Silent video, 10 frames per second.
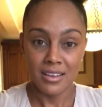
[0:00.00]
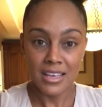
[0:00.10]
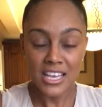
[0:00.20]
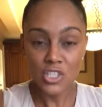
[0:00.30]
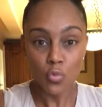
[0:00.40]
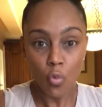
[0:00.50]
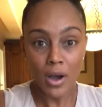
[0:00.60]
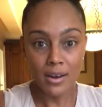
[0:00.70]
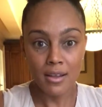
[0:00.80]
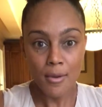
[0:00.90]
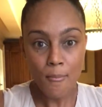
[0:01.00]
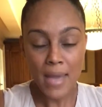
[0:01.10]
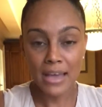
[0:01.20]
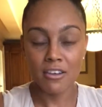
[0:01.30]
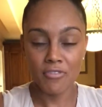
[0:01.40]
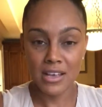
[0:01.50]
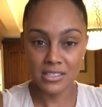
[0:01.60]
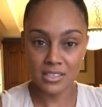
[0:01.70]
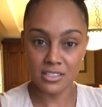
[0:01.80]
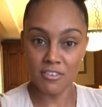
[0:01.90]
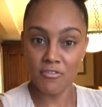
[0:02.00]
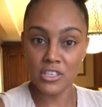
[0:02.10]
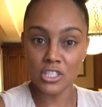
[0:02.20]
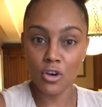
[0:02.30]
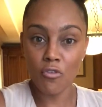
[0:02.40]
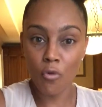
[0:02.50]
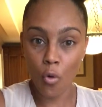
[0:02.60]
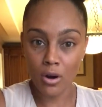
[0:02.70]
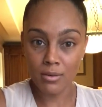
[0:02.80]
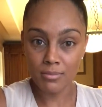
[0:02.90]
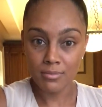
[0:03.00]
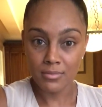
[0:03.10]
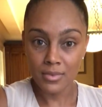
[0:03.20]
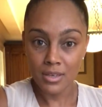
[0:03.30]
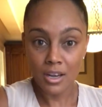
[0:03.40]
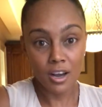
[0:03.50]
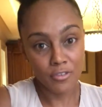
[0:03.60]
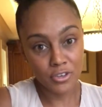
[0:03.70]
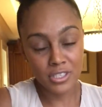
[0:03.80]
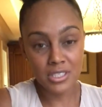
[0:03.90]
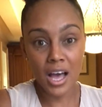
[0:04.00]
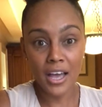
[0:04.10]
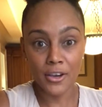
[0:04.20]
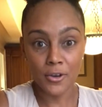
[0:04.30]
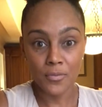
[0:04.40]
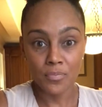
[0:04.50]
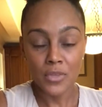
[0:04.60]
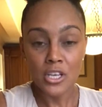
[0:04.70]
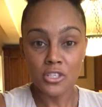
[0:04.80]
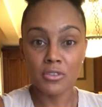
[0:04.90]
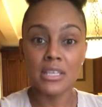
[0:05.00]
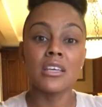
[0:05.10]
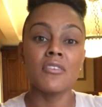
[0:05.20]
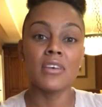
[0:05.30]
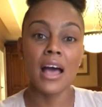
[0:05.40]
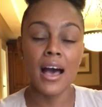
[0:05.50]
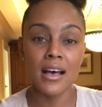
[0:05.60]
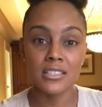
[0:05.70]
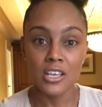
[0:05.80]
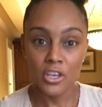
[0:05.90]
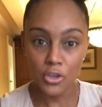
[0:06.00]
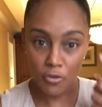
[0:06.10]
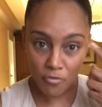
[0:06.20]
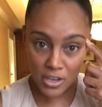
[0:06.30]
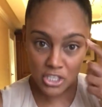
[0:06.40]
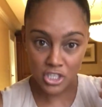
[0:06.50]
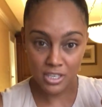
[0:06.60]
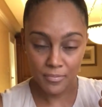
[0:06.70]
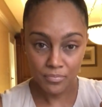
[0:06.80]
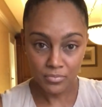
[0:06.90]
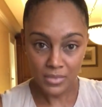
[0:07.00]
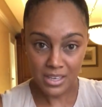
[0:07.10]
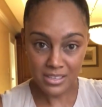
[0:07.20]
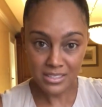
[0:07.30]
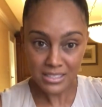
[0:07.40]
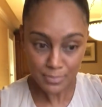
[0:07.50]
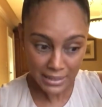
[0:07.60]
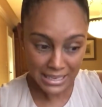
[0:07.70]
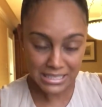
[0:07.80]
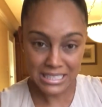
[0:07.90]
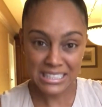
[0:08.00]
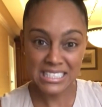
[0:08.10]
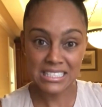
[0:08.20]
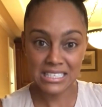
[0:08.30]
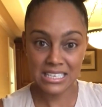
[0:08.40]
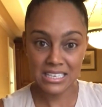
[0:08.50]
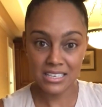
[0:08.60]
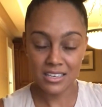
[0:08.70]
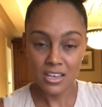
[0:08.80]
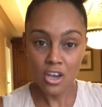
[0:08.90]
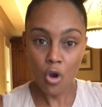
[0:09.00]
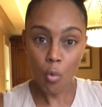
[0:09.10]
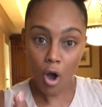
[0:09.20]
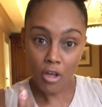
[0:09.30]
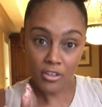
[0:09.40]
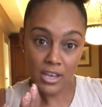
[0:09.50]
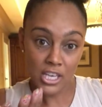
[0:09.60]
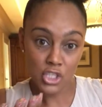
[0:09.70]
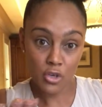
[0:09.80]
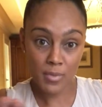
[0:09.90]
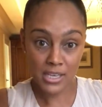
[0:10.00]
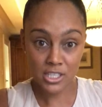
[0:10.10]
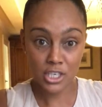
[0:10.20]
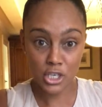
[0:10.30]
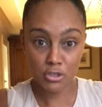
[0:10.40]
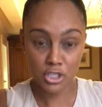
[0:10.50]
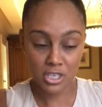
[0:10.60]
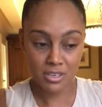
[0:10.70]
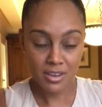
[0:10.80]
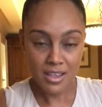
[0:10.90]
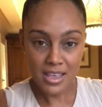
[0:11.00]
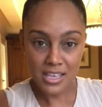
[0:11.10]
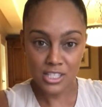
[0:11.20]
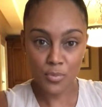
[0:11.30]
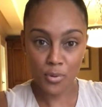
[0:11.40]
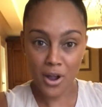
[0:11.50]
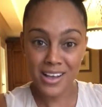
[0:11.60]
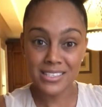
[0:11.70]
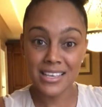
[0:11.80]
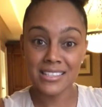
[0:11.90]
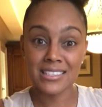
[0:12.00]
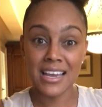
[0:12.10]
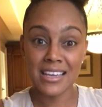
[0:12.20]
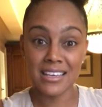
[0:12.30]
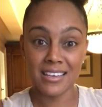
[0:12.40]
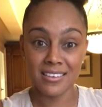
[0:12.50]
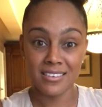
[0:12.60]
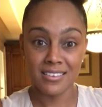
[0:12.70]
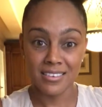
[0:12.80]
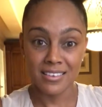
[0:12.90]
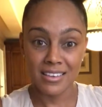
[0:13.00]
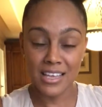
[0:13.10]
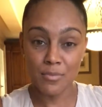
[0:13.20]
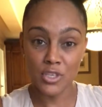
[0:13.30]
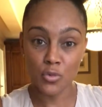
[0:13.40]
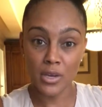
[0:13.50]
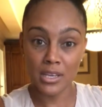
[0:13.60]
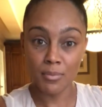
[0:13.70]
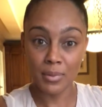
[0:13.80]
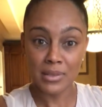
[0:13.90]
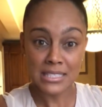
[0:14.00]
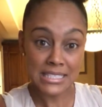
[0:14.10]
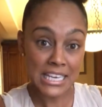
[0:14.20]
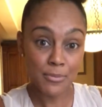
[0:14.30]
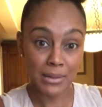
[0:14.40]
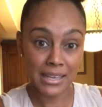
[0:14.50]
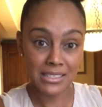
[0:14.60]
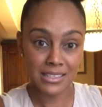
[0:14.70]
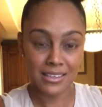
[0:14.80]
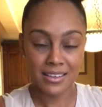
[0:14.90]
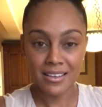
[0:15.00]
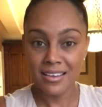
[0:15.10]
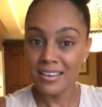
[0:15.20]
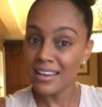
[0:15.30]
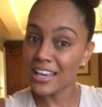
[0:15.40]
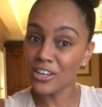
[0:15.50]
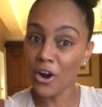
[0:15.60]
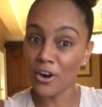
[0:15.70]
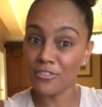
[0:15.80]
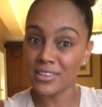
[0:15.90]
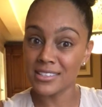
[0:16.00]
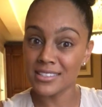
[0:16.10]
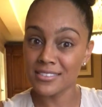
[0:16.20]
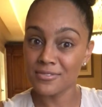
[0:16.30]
is what manifests the physical form of your desire. So think of it as your vision is planting the seed, while the extreme execution is the process taken in between seed planting and harvest.